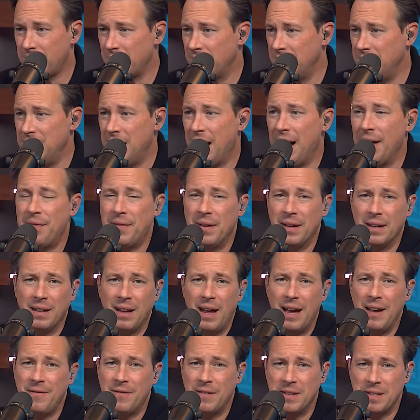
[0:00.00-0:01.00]
not that
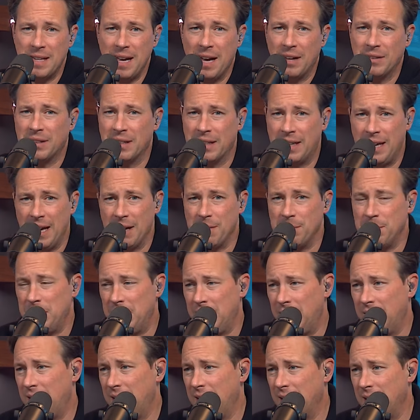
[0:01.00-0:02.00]
life is out to get
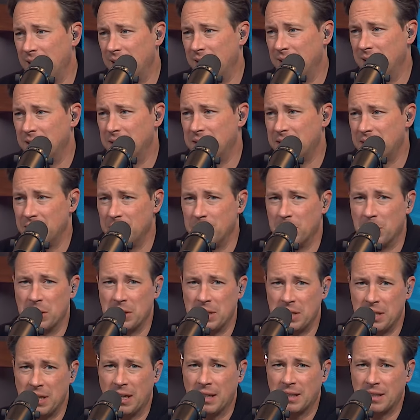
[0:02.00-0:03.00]
me and December
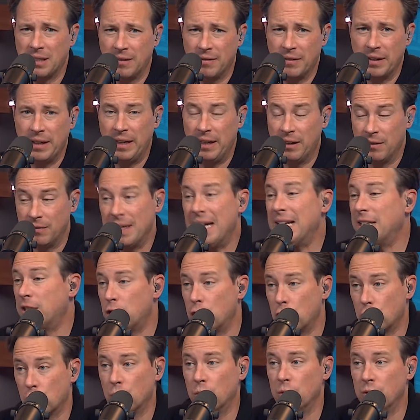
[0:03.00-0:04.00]
sucks every year. That's
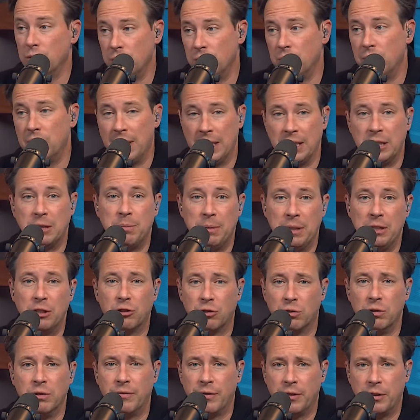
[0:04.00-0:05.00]
true. That's been
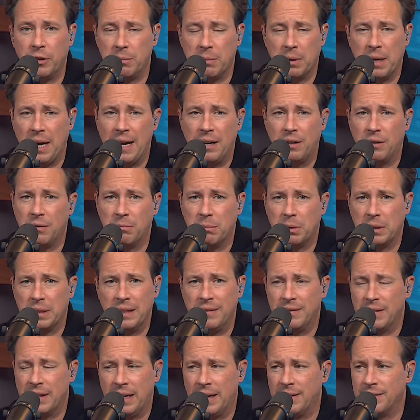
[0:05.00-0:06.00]
true for you, but I don't
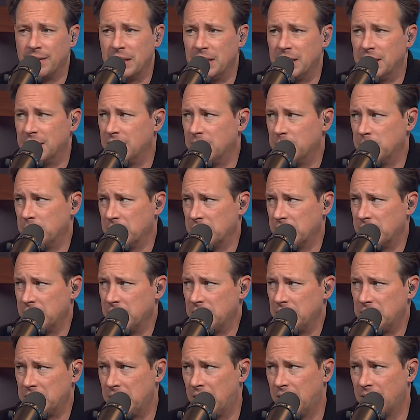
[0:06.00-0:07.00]
believe that every December is
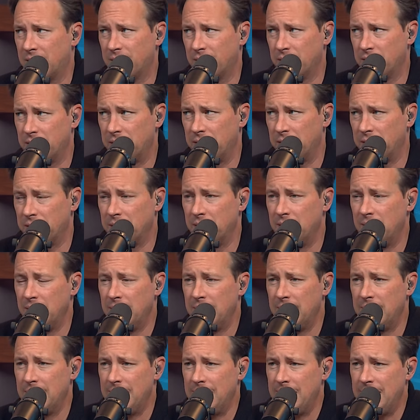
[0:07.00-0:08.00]
going to suck for you.
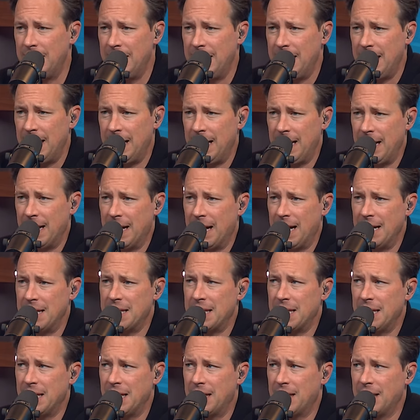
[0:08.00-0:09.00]
And I
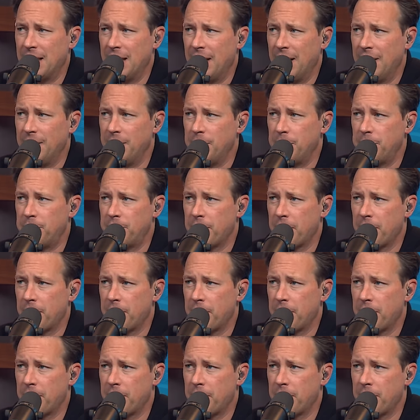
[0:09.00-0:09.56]
think that